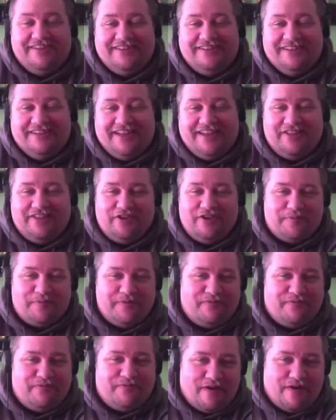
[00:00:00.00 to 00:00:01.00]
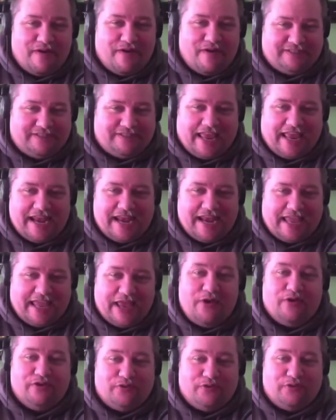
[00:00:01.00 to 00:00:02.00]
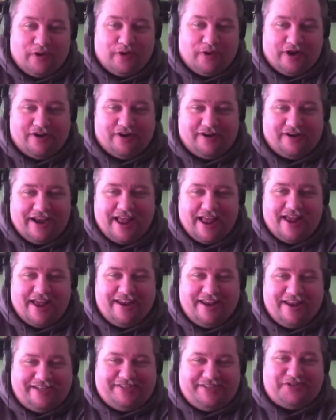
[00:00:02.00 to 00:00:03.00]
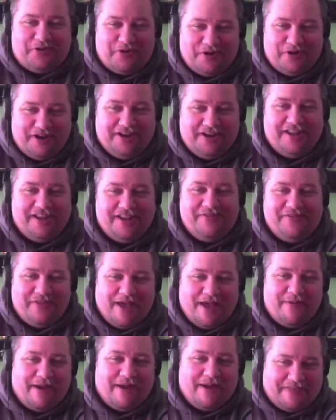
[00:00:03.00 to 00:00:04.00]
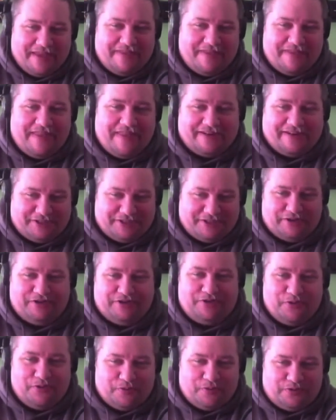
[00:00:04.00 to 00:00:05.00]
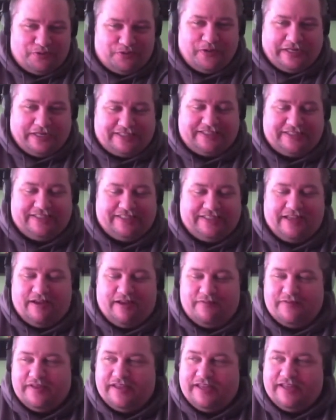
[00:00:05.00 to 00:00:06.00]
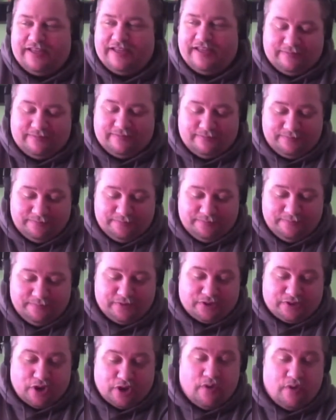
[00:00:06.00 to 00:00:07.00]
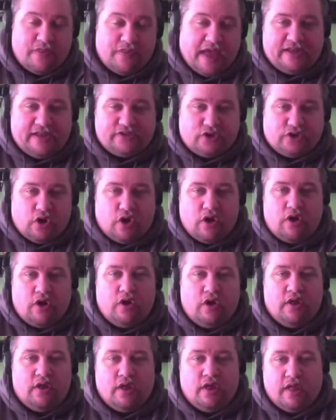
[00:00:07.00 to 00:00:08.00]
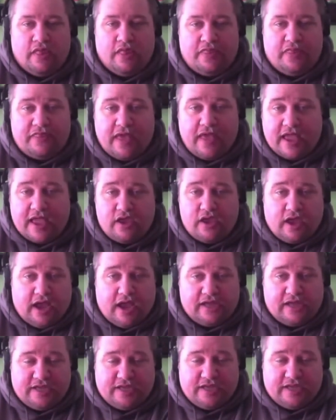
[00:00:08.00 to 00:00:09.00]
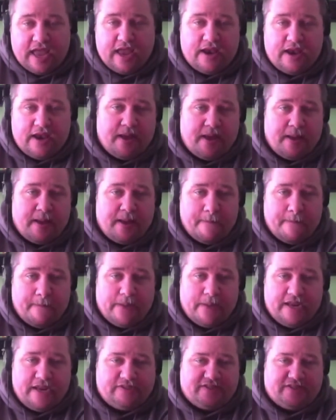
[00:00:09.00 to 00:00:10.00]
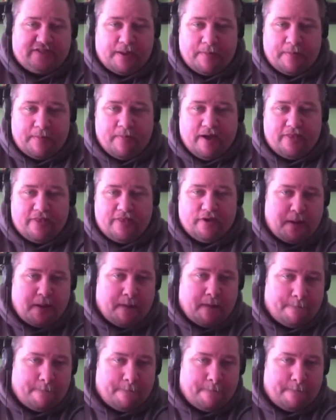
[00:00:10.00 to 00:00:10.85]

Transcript: It took me forever just to get on Twitter. And now he's on. Now we have to get him to actually start doing tweets and stuff. So that is all. Thank you guys again. Peace, mother.